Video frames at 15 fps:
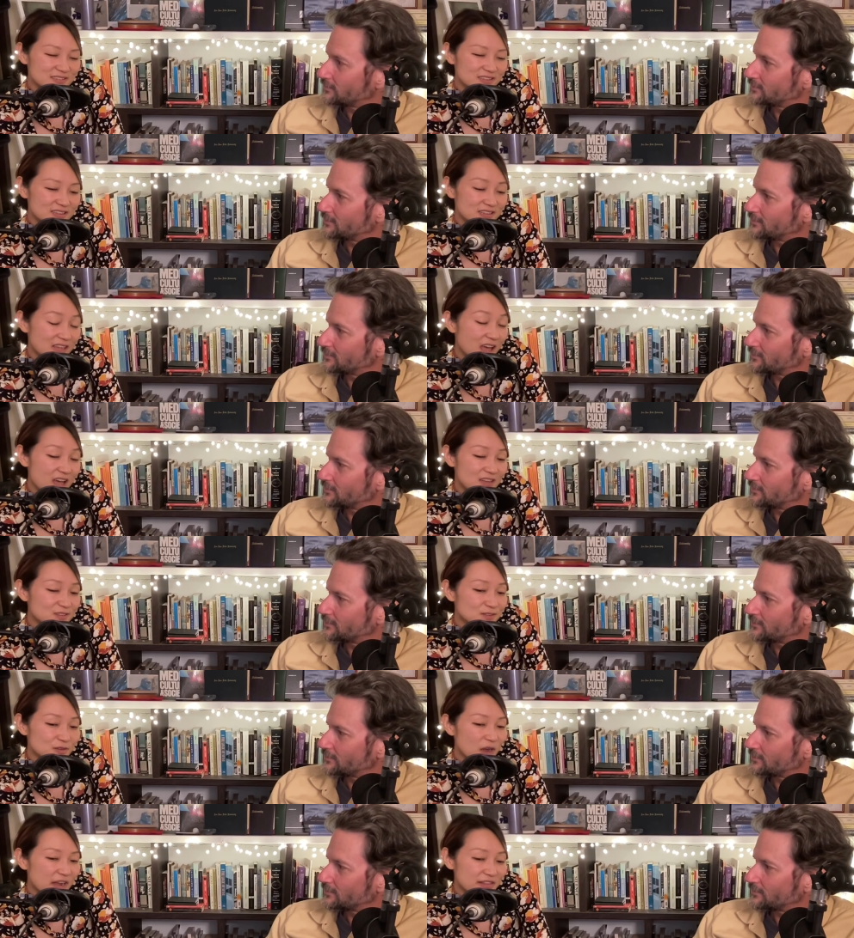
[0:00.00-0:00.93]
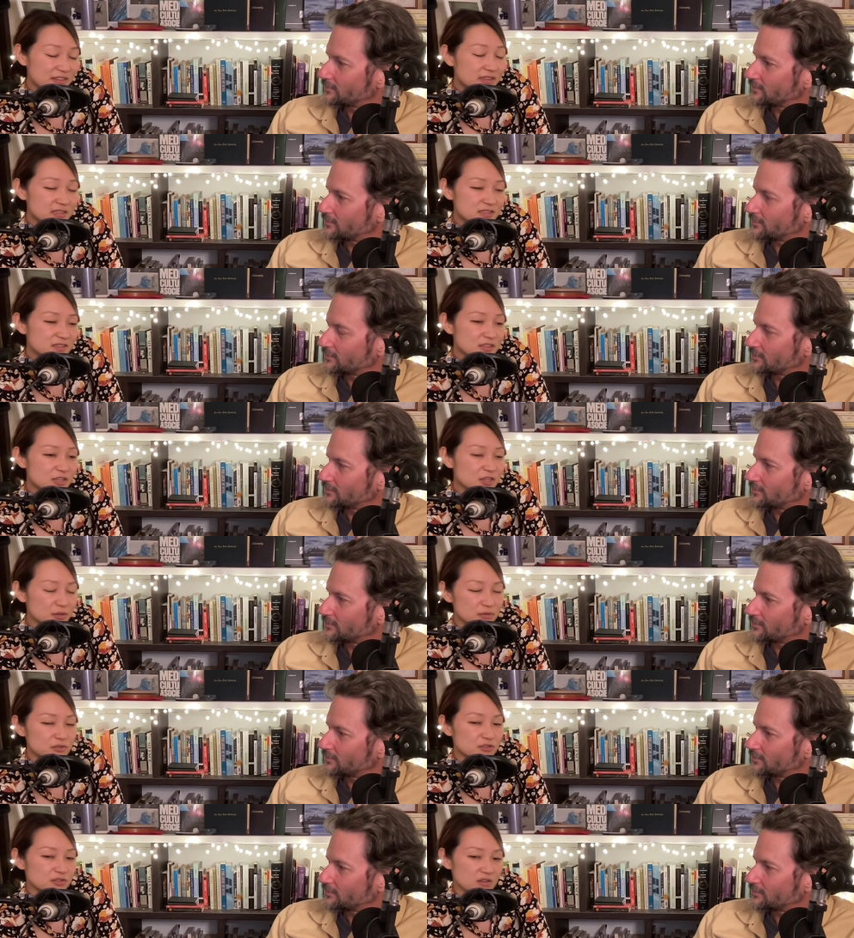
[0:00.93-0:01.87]
Speaker 1: yeah, so I think it's a
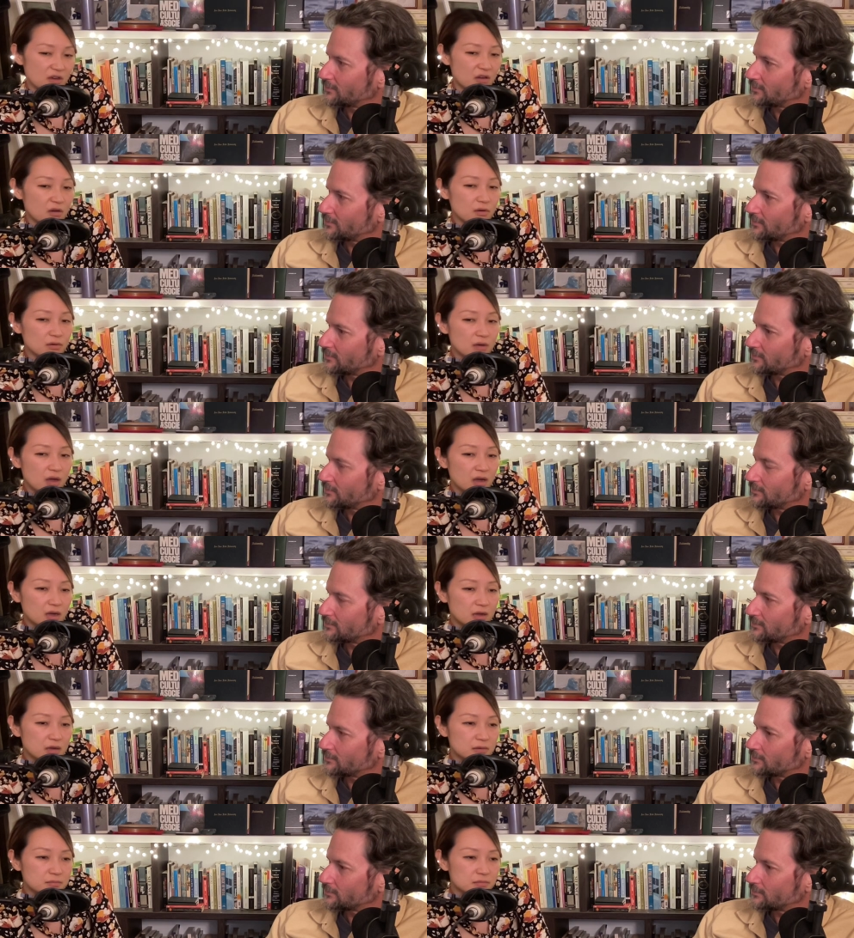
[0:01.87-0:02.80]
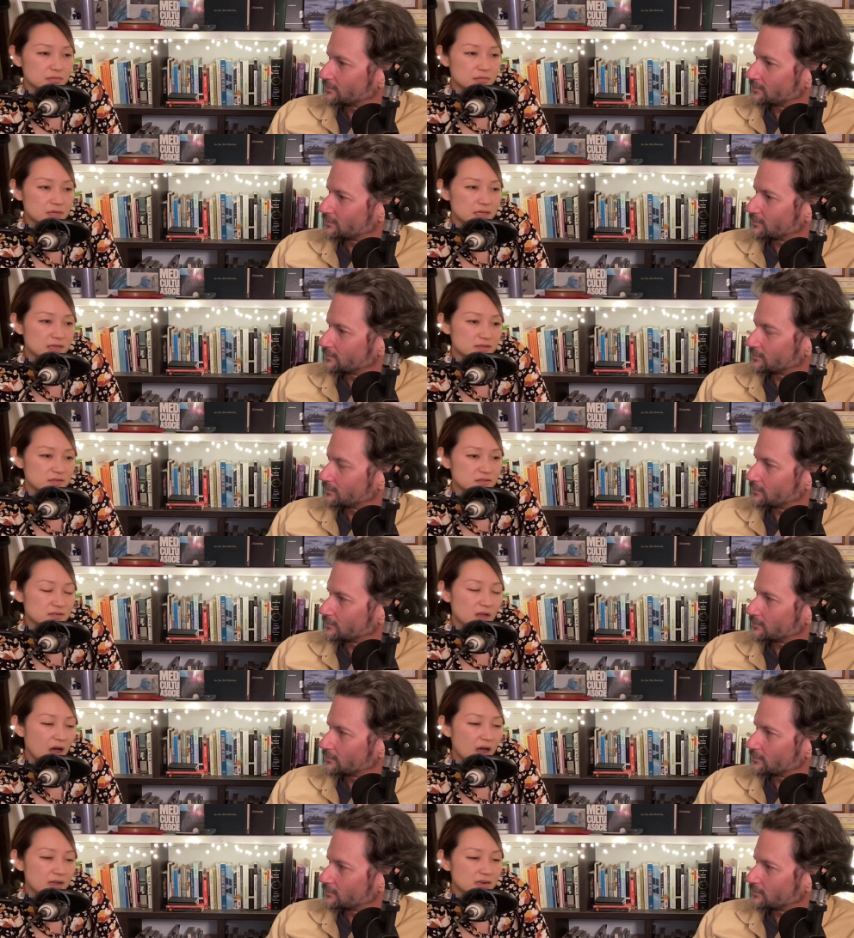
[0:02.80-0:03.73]
cute show. Um, it's
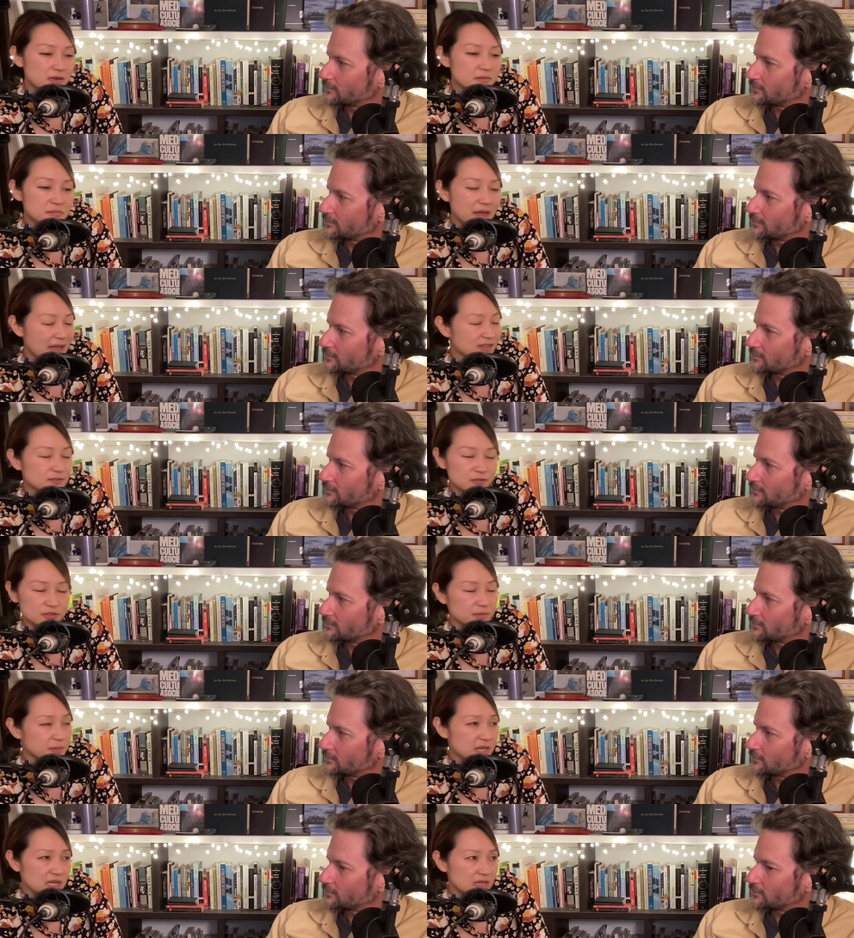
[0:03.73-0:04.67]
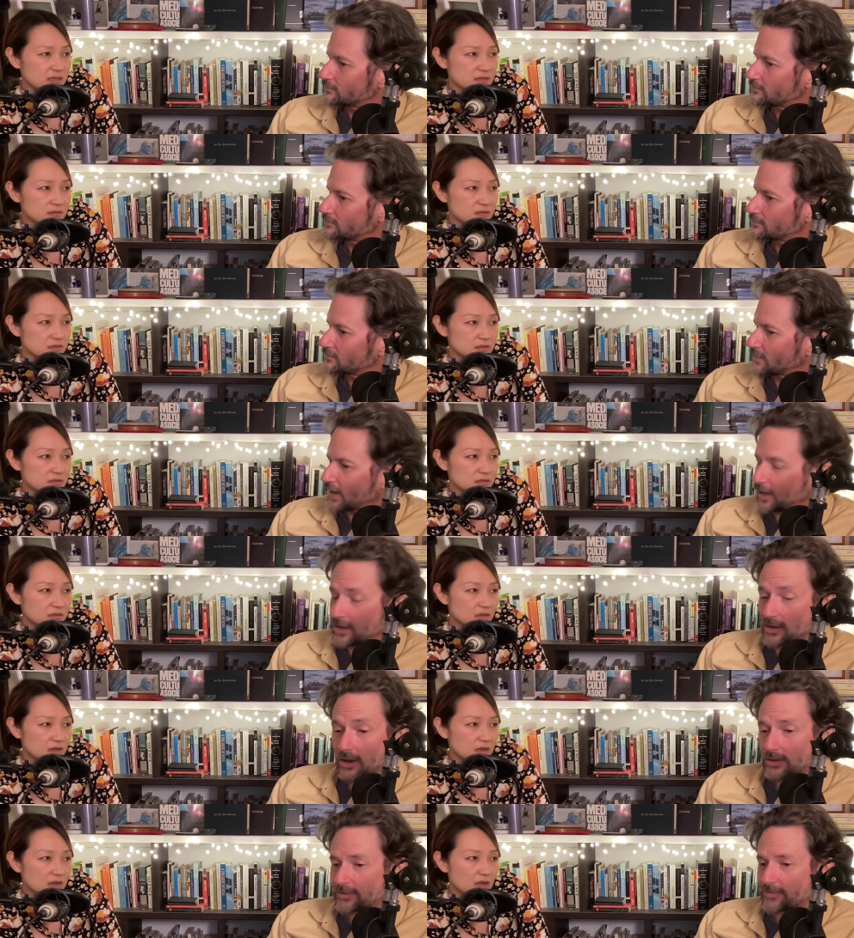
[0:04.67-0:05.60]
not a masterpiece.
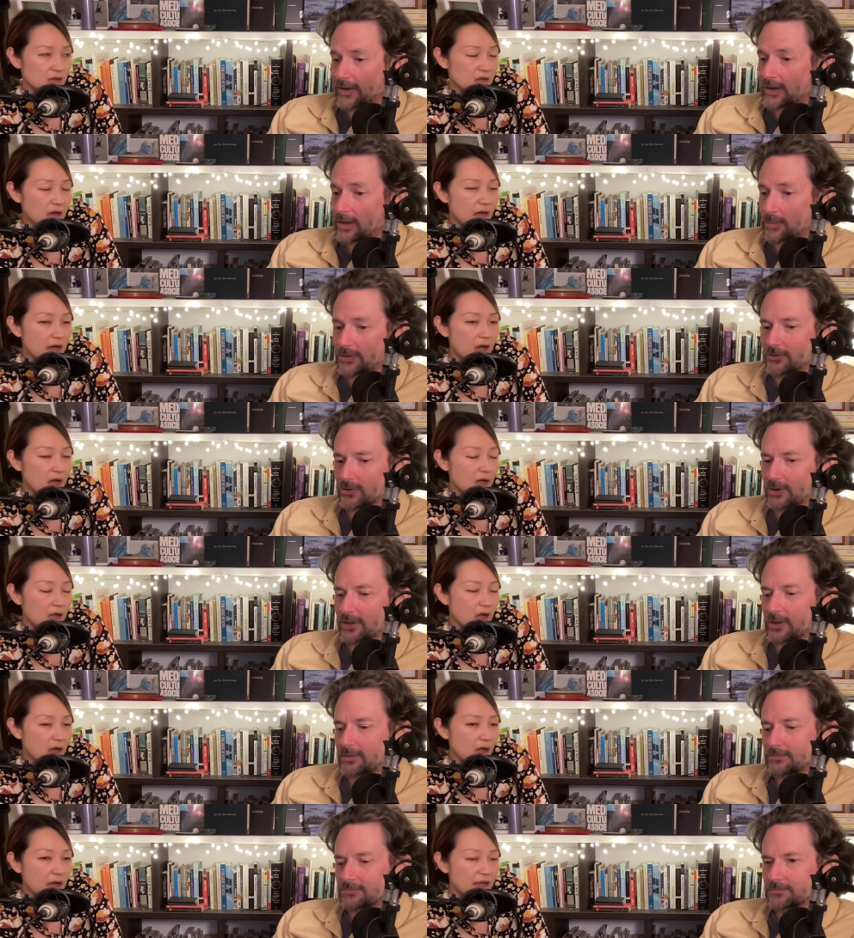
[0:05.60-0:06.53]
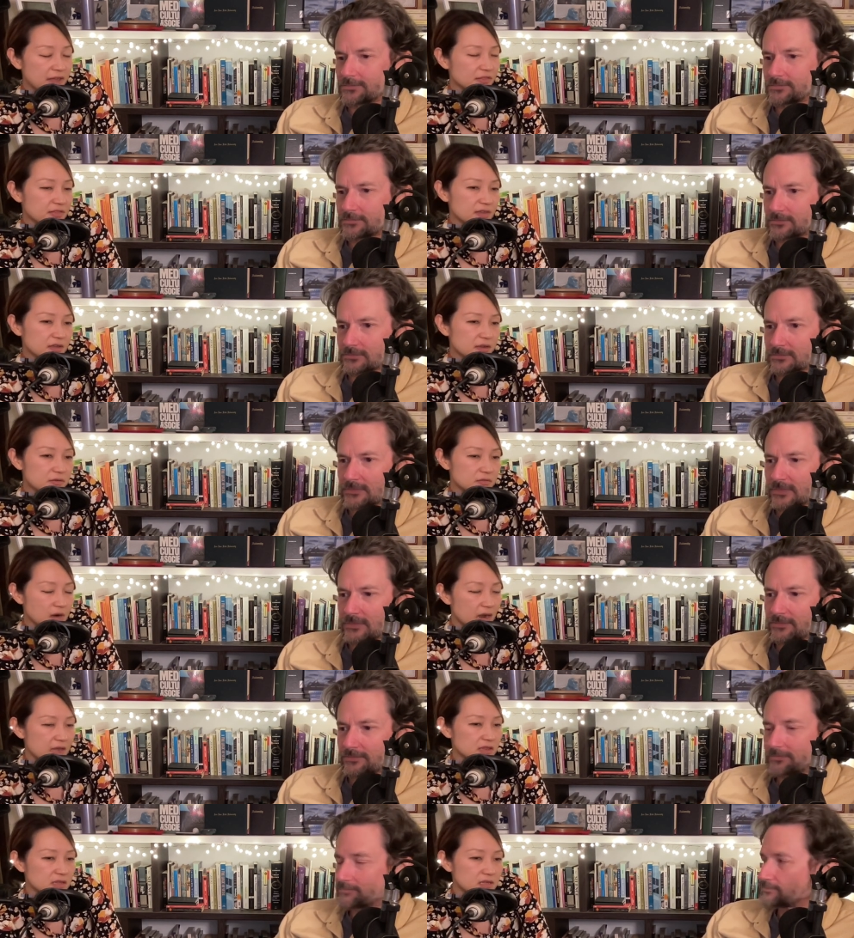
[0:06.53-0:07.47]
Speaker 2: No, it's fun. I'm enjoying it.
Speaker 1: I think
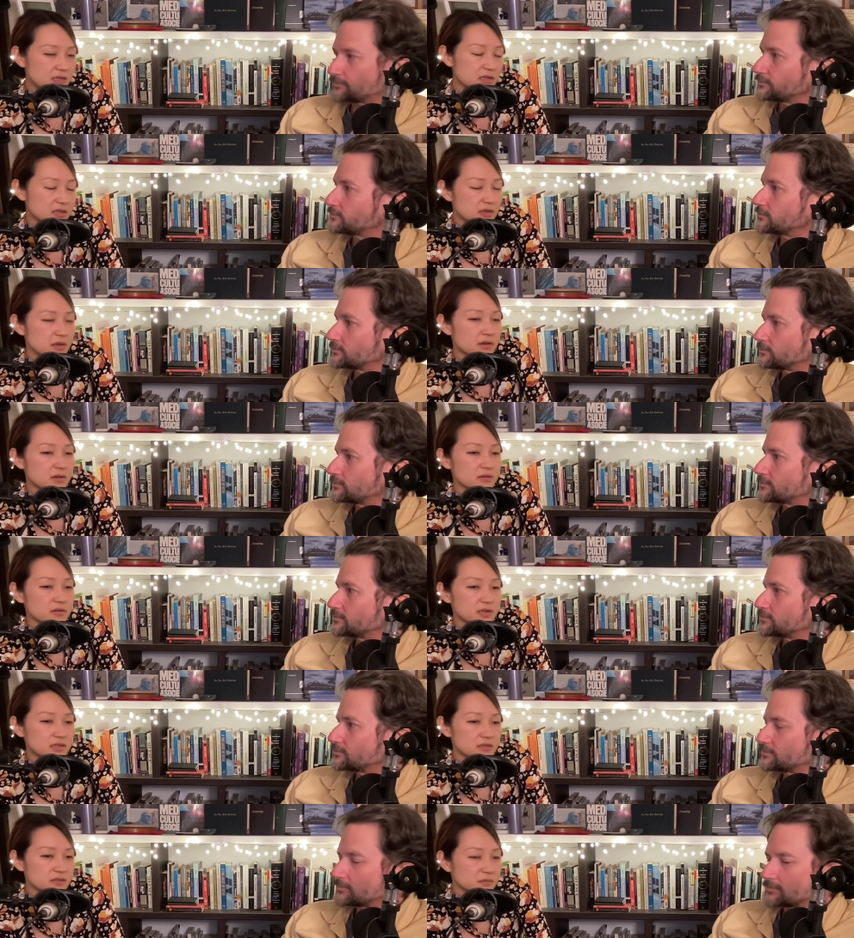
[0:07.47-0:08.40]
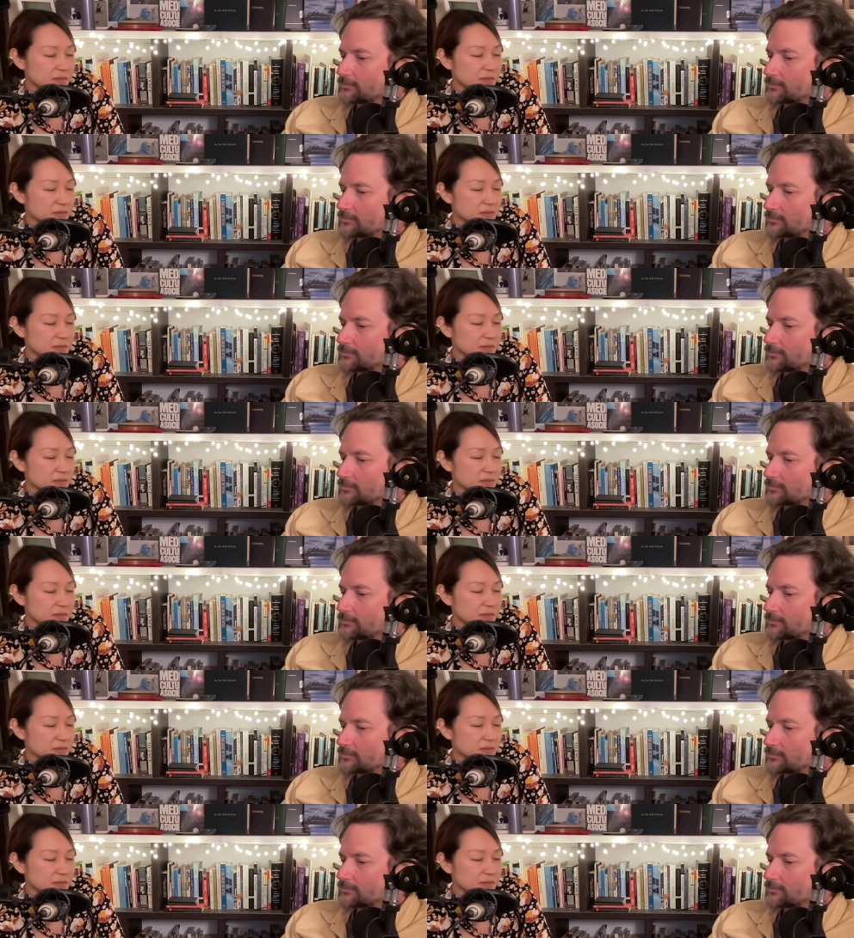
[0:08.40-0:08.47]
Riley Keough is a